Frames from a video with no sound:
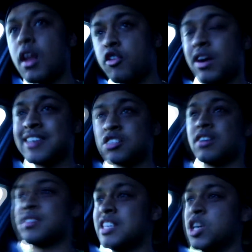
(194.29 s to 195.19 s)
you guys are
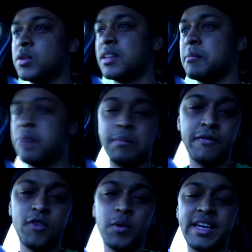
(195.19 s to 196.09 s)
gonna have to deal with it. But
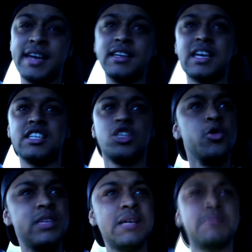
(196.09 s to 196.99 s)
before we get
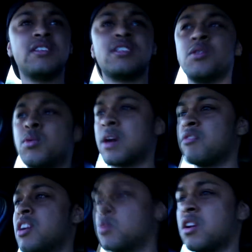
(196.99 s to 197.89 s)
too deep into what I
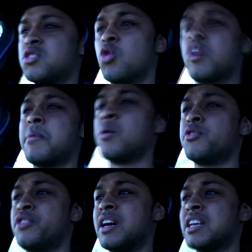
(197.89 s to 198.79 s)
really want to talk about
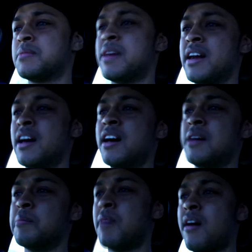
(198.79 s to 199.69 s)
with you guys, man,
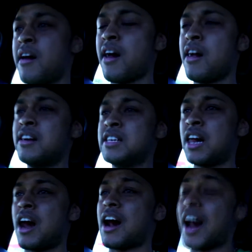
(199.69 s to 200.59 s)

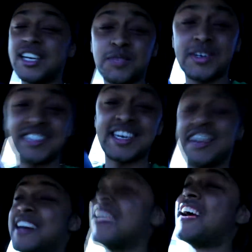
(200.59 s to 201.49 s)
I just want to
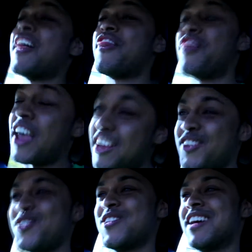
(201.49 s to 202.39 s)
say
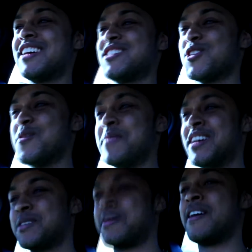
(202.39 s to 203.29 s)
thank you guys so
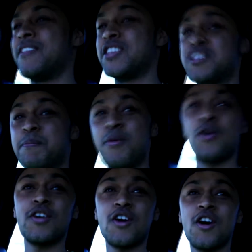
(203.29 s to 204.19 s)
much, man. The
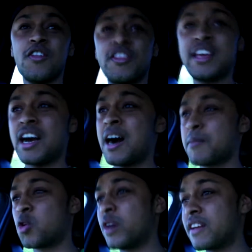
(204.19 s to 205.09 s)
support on the
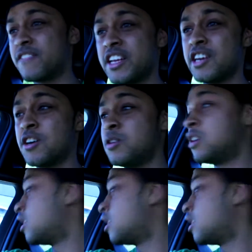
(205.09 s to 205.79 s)
I'm quitting video,